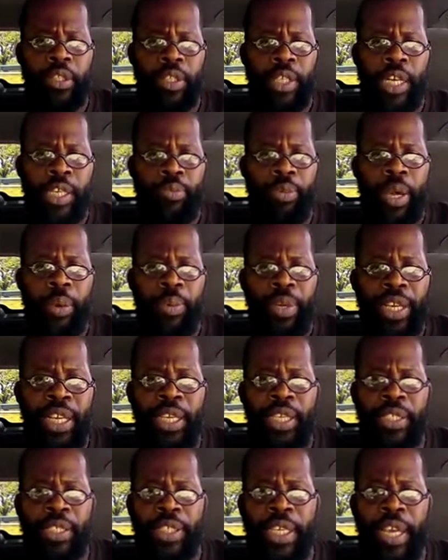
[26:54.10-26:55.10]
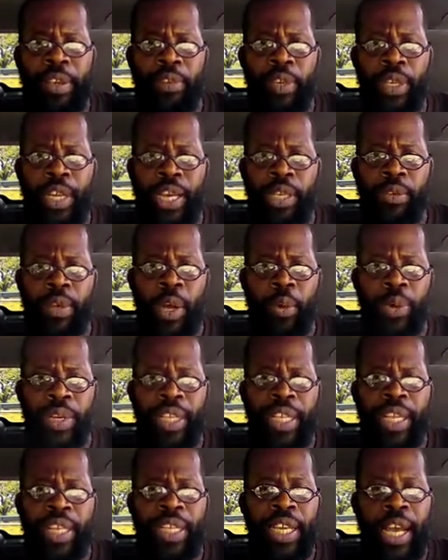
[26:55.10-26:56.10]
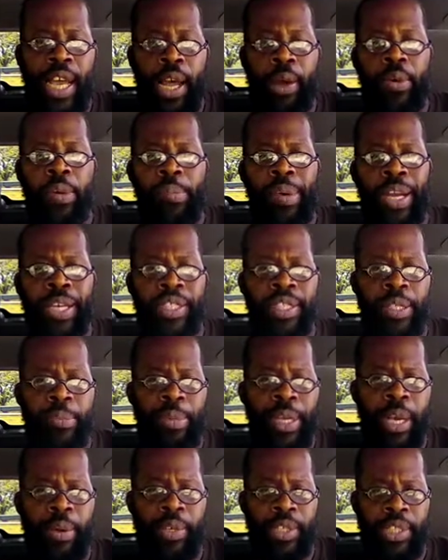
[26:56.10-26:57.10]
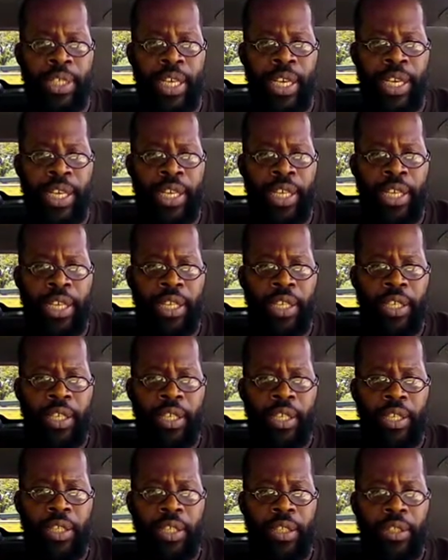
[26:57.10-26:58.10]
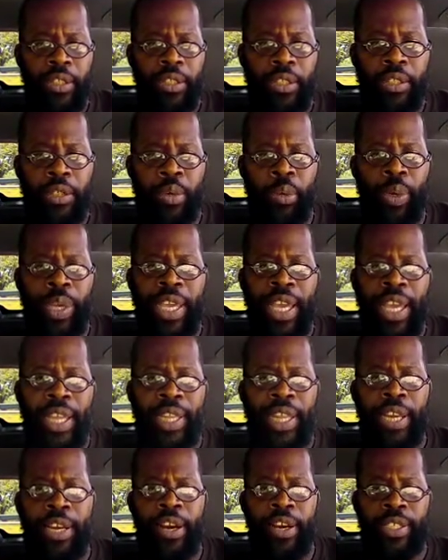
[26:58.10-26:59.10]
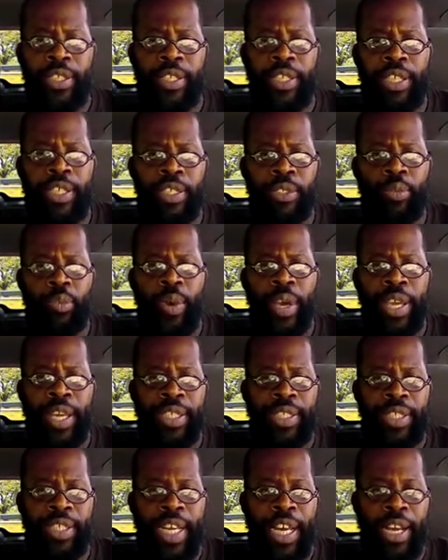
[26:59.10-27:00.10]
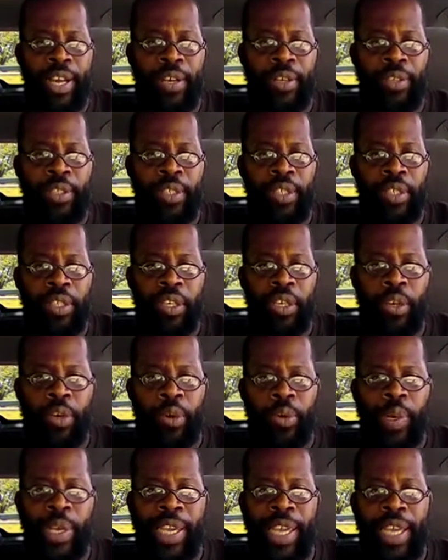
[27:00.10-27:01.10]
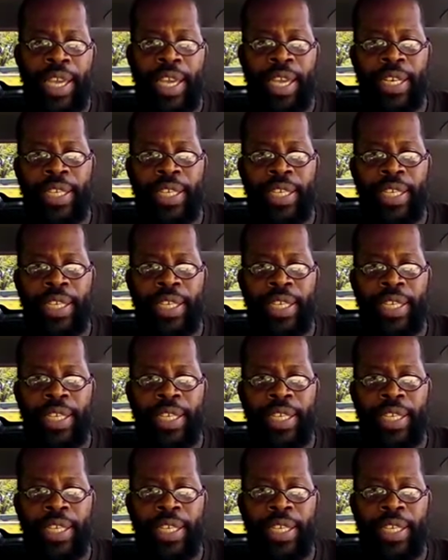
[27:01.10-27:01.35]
That's why we need a savior. That's why we need Yahweh Ba'ashim Yahushai. So we can't let our sins weigh us down or we can't